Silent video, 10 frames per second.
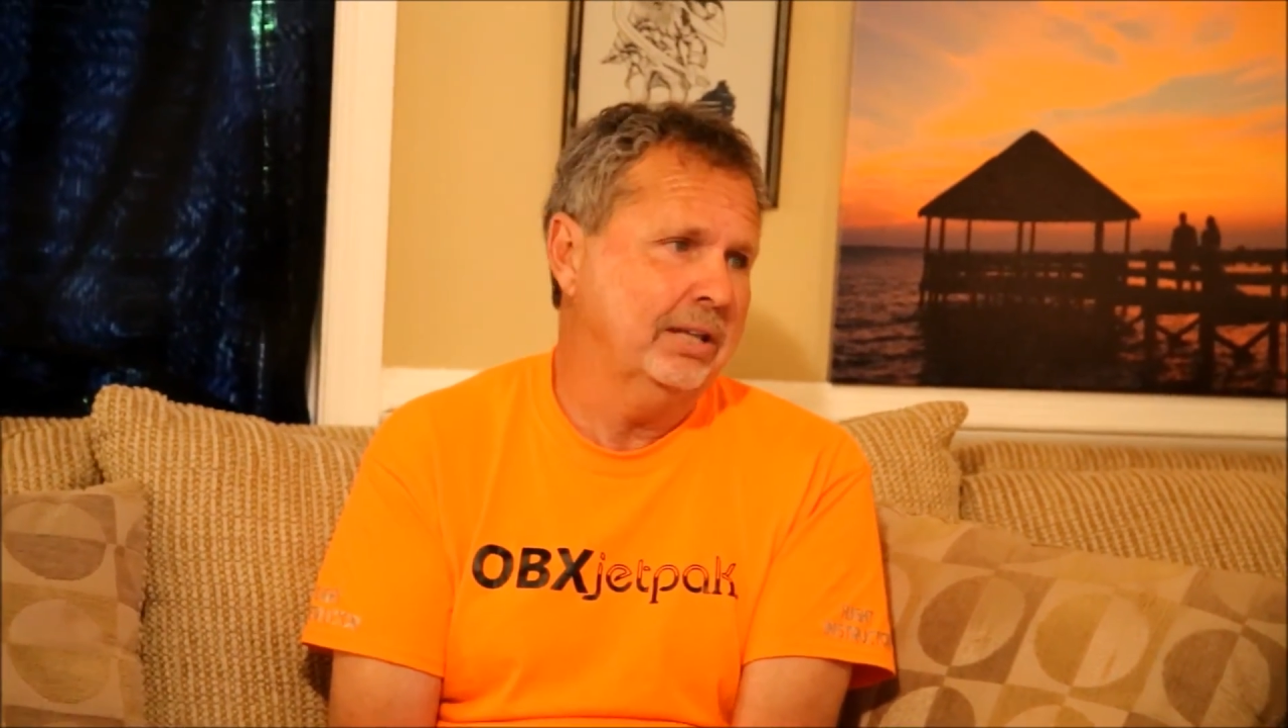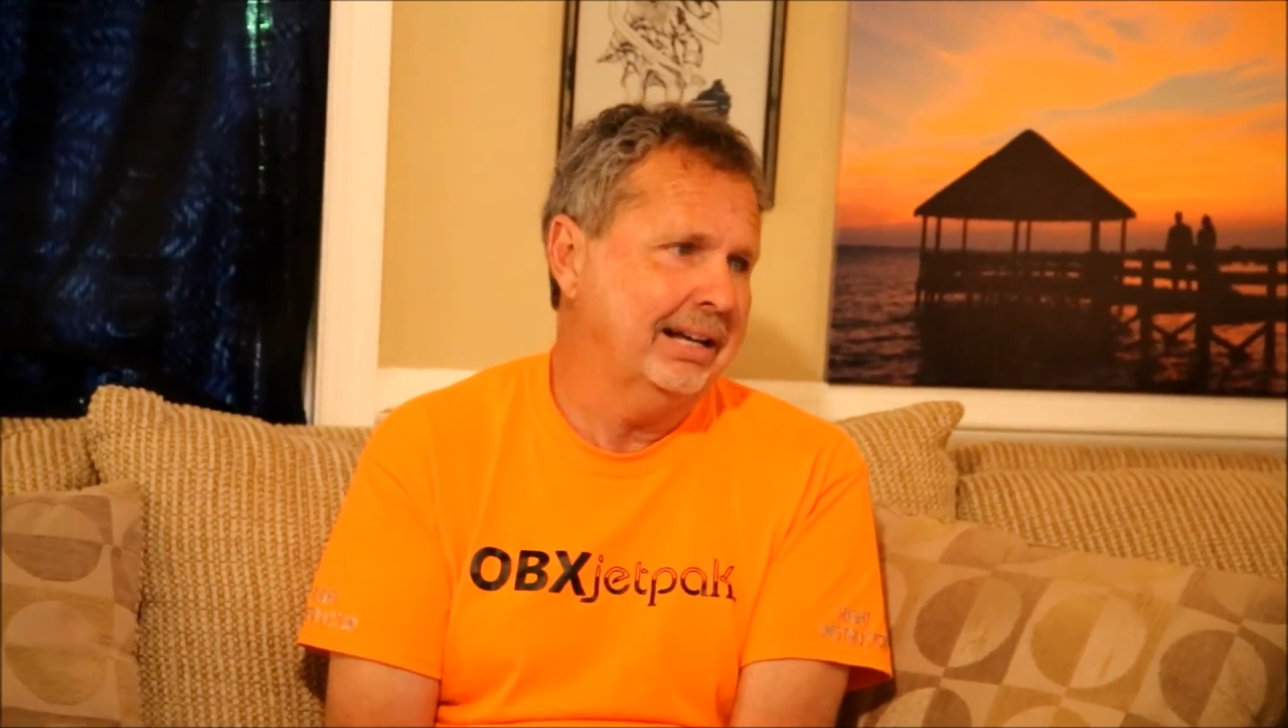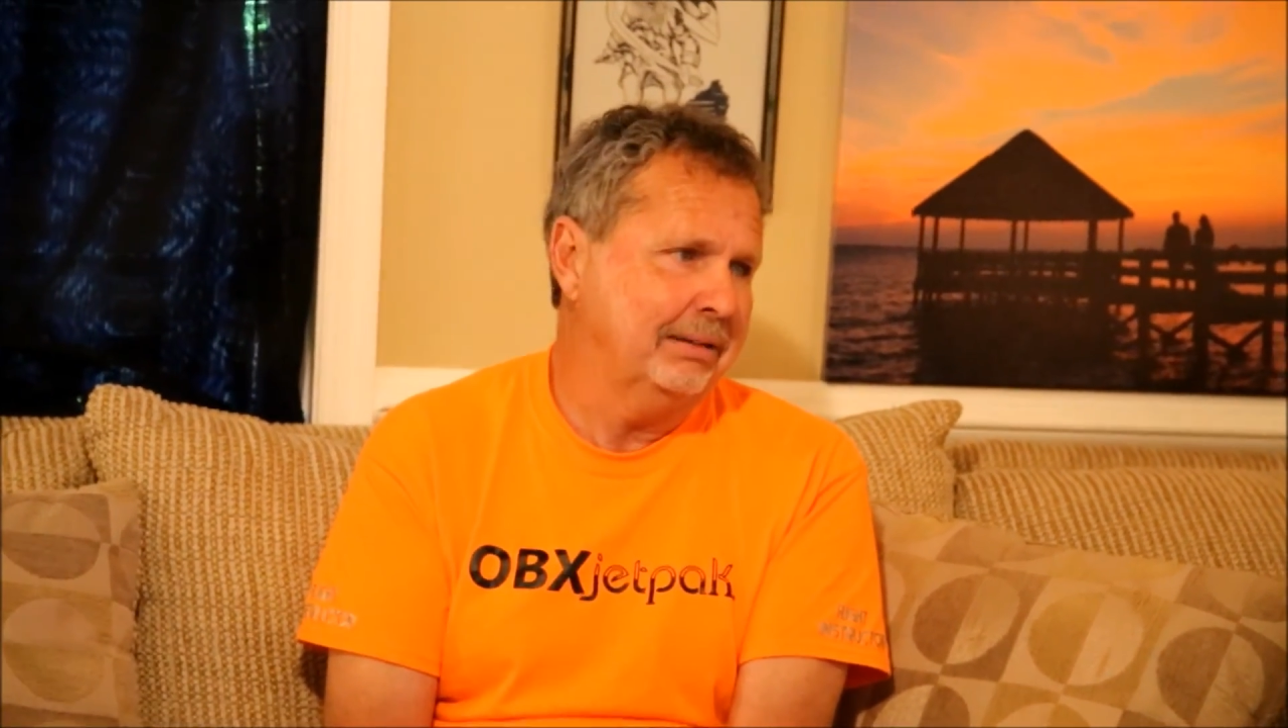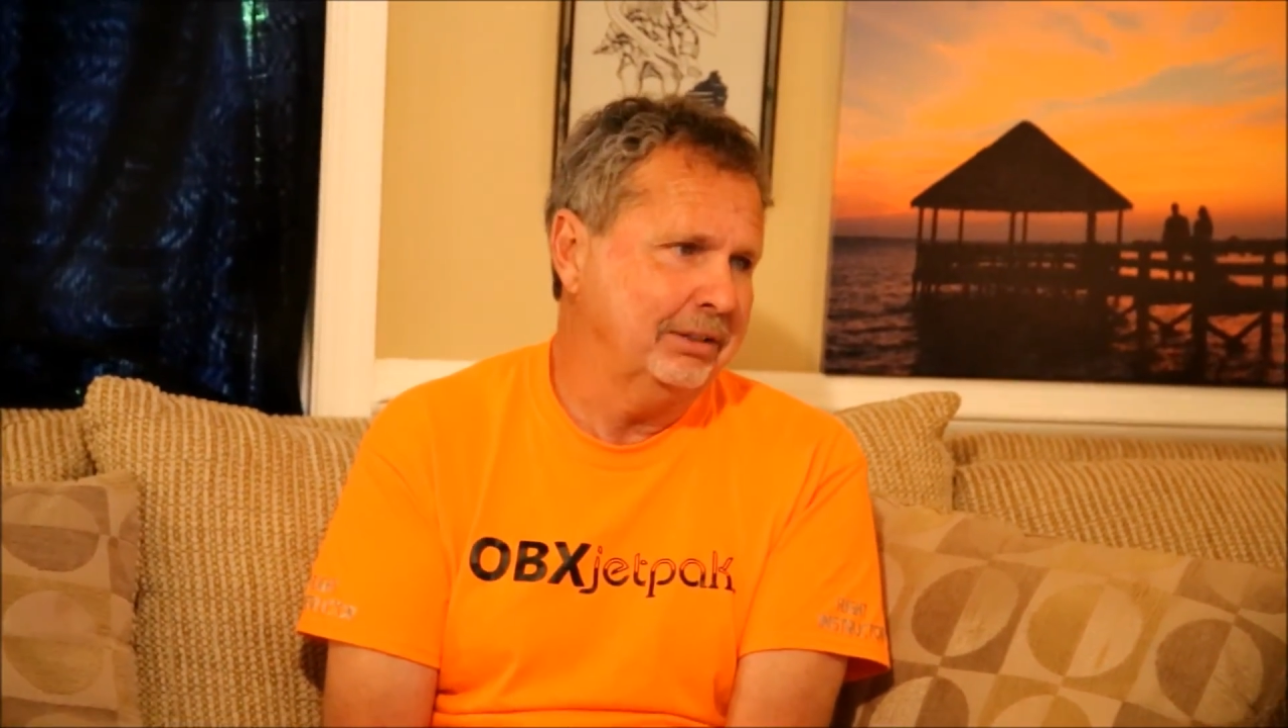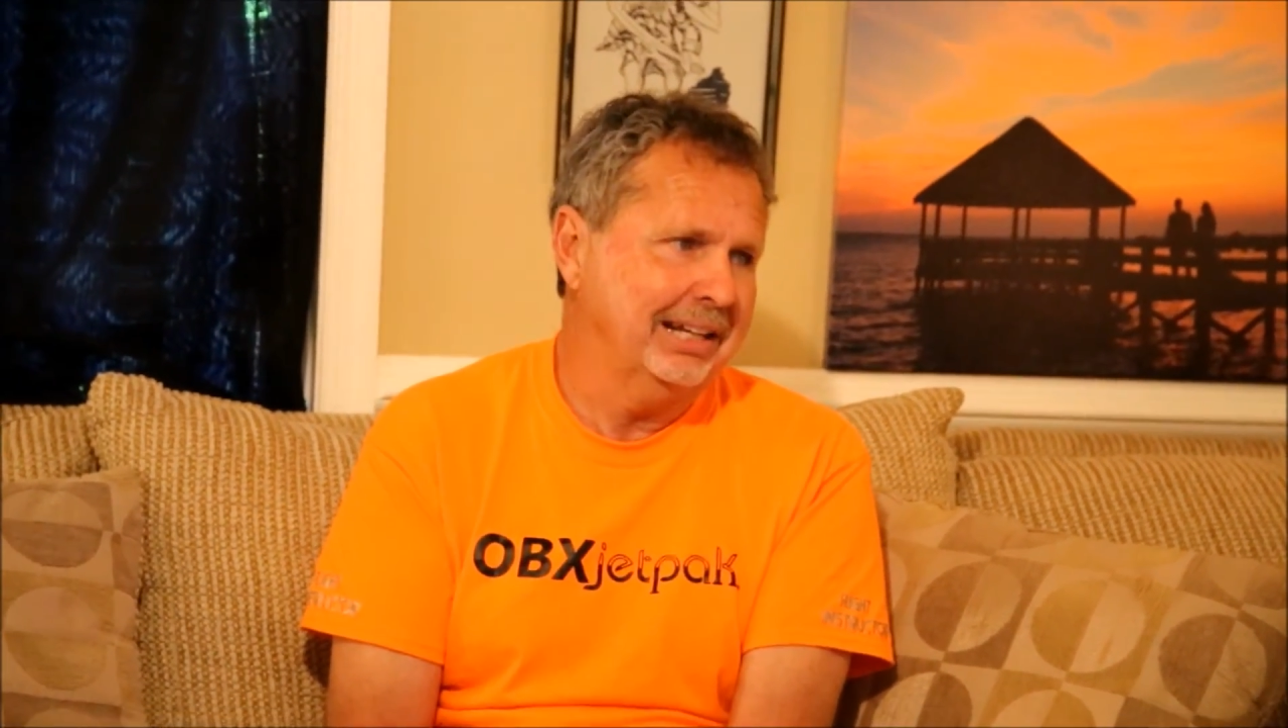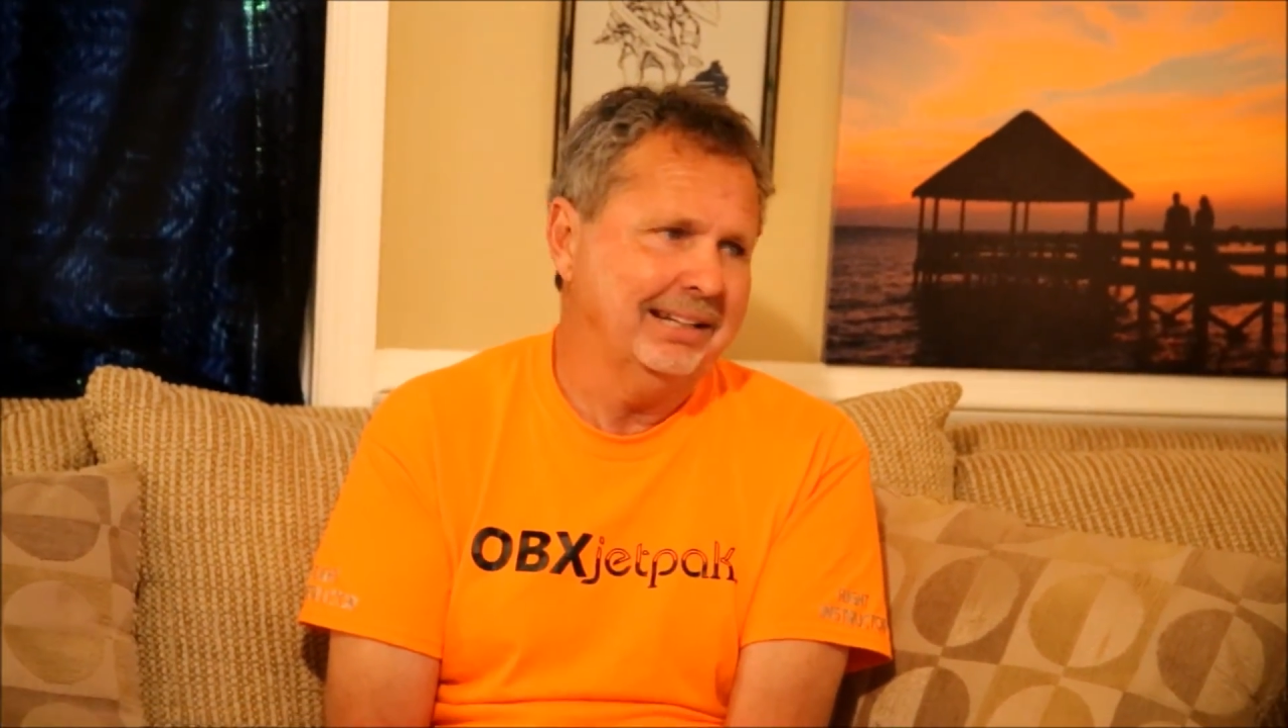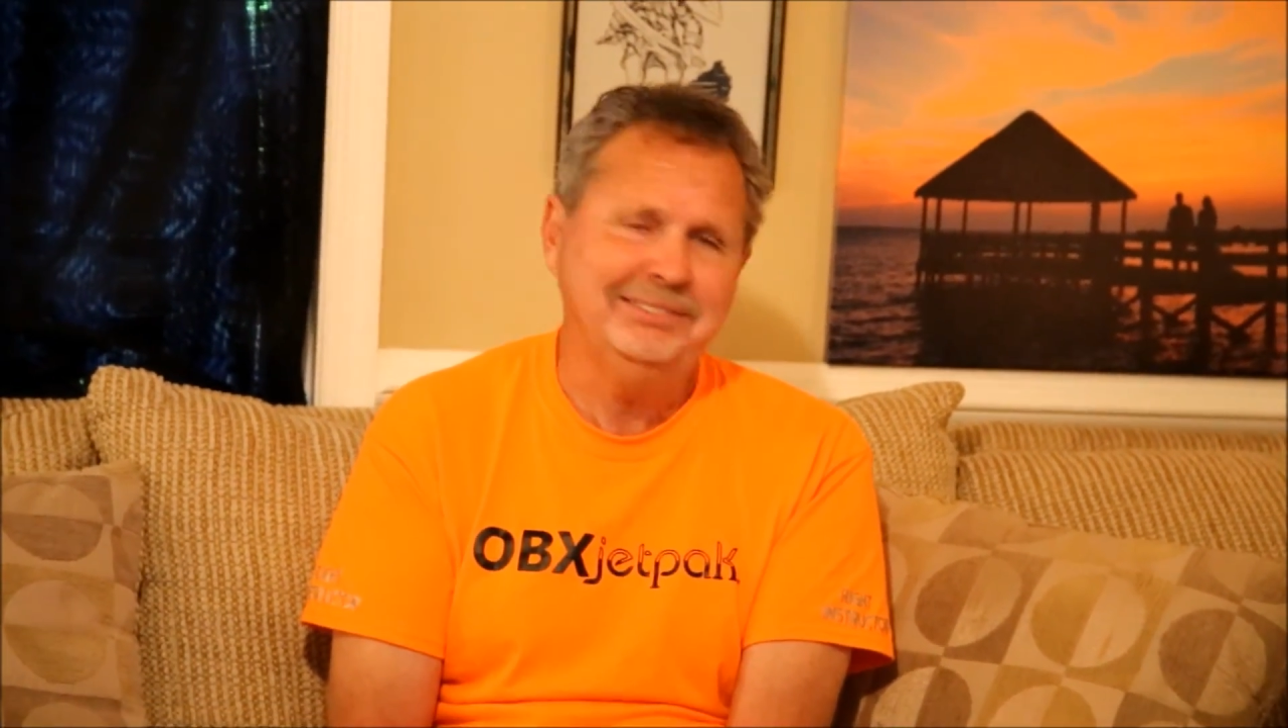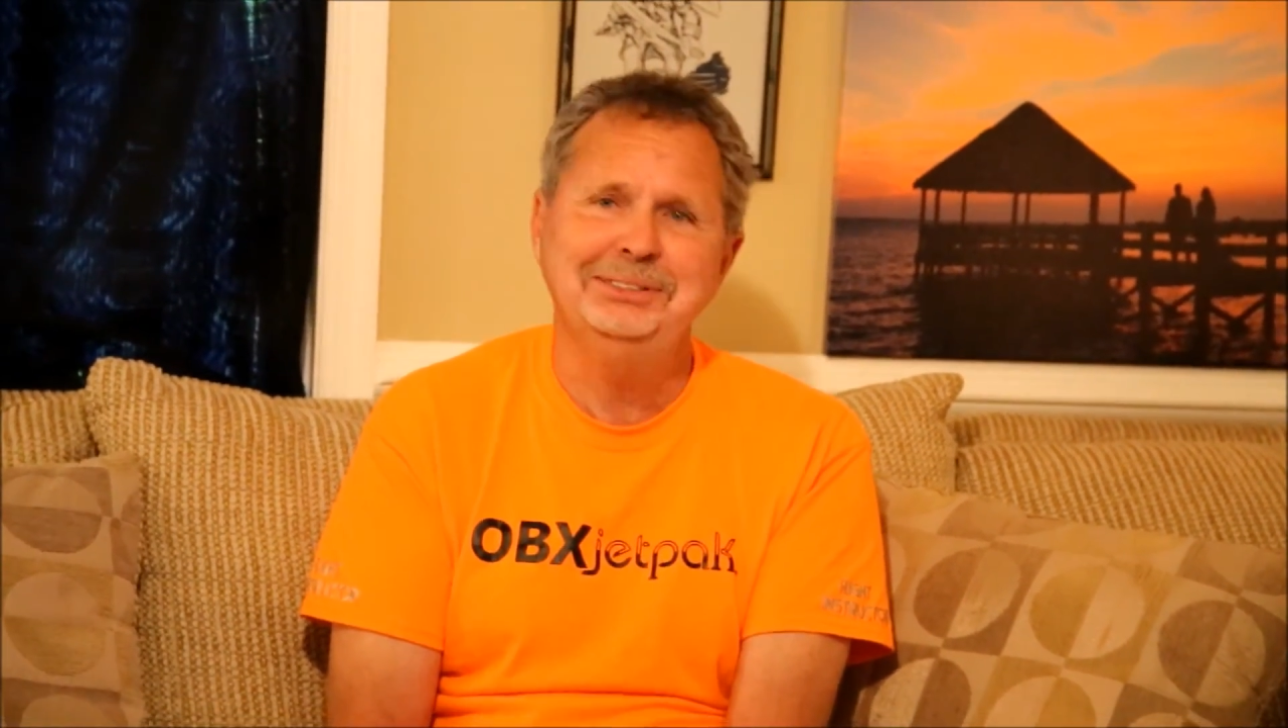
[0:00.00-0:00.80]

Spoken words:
that every day,